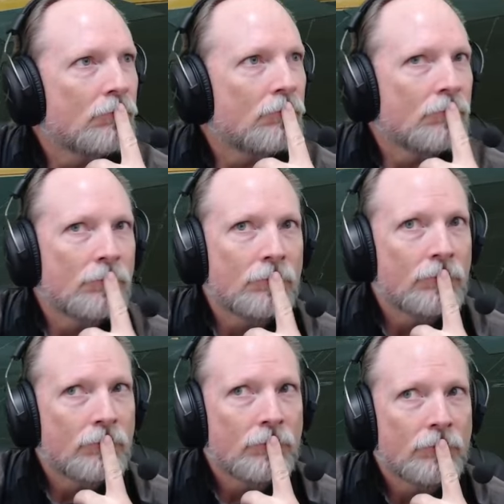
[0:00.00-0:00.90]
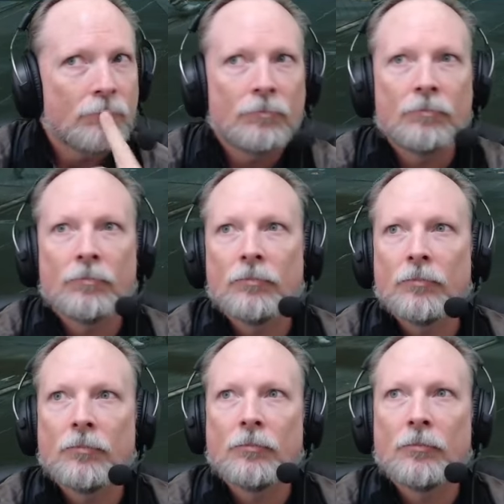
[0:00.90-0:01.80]

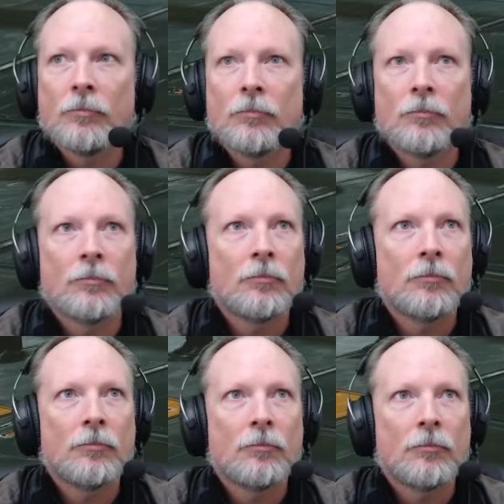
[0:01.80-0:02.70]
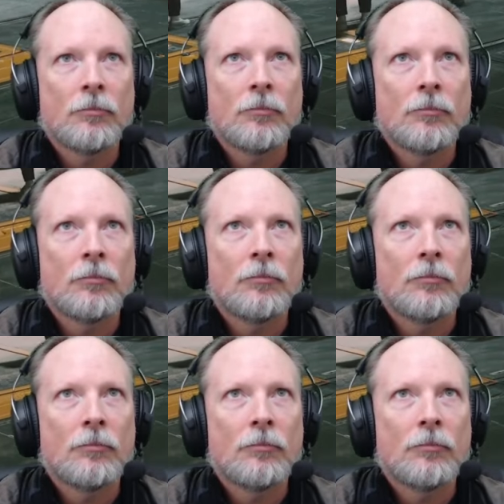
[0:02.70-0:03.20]
(silence)